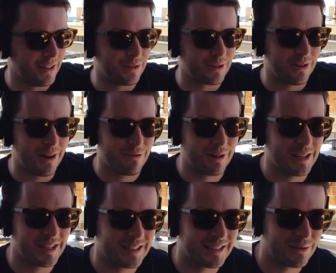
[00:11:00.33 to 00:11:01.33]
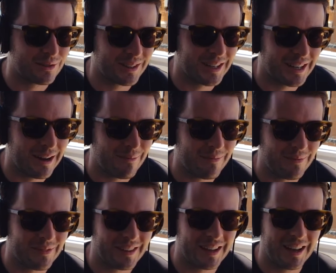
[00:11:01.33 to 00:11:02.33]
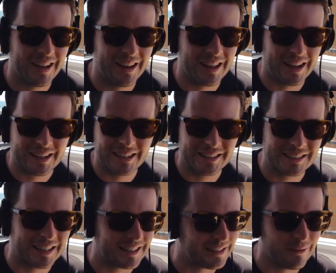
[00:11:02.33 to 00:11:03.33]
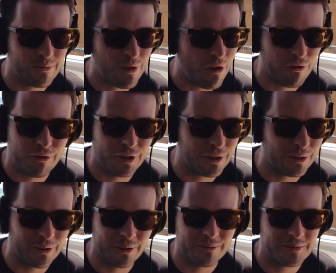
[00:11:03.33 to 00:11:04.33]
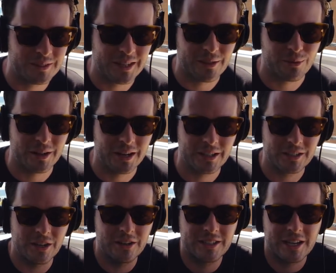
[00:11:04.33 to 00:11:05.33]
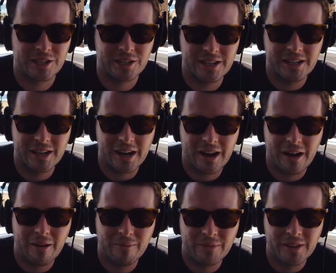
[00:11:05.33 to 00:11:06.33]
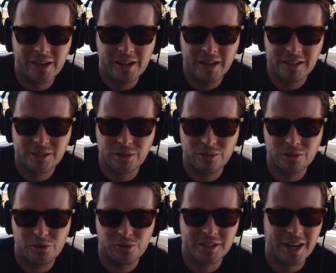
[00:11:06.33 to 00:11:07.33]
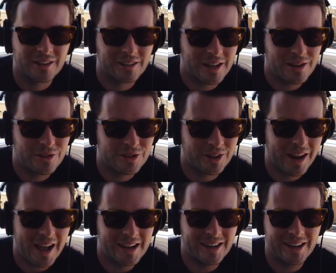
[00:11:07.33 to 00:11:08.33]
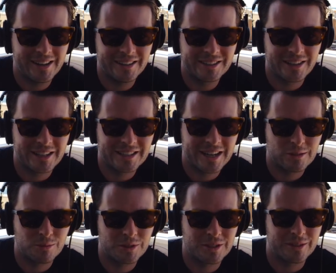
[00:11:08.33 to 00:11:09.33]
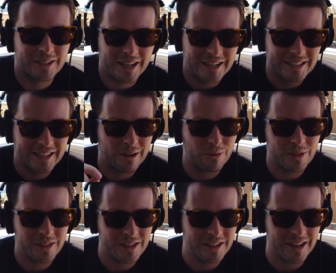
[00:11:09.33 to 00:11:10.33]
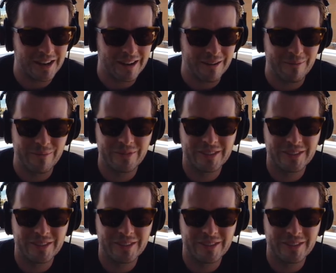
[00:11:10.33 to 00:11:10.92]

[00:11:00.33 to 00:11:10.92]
it was quite funny because I was looking up, and like it's like the fifth or tenth one down. So it's actually, um, it's called usegalileo.ai. So that's how specific they had to get with the, um,